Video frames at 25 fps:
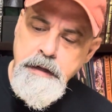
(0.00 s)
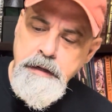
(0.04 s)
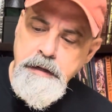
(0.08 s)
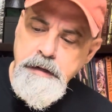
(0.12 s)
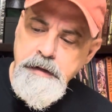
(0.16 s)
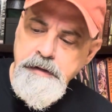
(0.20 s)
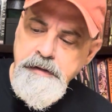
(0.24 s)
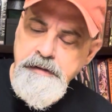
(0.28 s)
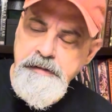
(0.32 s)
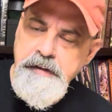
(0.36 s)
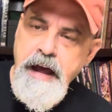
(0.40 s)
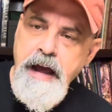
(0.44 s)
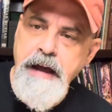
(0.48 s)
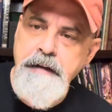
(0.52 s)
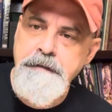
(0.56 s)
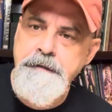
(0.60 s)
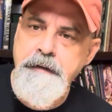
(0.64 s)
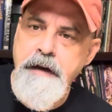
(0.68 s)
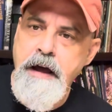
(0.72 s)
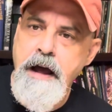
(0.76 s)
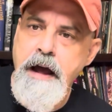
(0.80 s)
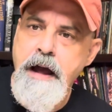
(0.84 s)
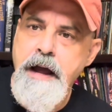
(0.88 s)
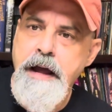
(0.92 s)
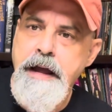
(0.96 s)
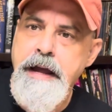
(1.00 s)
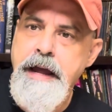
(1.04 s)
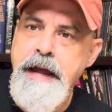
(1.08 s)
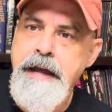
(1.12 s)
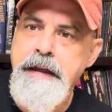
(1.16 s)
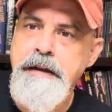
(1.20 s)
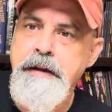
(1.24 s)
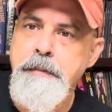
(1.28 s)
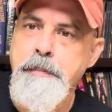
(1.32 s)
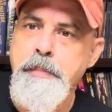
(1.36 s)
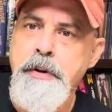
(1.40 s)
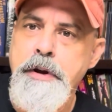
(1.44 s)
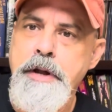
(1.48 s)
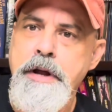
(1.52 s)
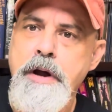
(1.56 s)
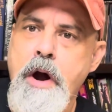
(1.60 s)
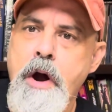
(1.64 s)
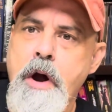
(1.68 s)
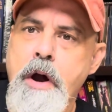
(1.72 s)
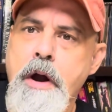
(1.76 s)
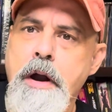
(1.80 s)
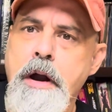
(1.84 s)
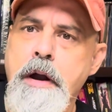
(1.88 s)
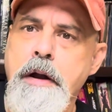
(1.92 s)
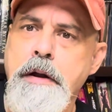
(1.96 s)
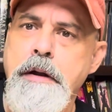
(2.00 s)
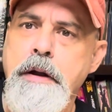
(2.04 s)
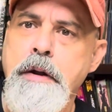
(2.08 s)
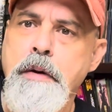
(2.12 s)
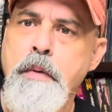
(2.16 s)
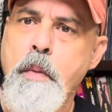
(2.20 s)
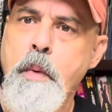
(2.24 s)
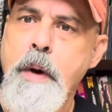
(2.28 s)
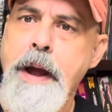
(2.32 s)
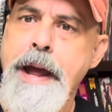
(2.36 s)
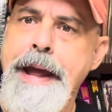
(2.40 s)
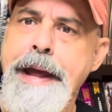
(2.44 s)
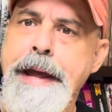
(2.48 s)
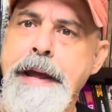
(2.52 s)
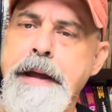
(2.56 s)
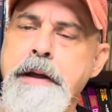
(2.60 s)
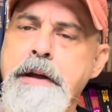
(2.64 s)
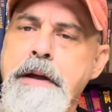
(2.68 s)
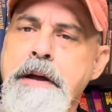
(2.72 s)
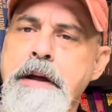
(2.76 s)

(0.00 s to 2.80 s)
sci-fi in a pretty hard way.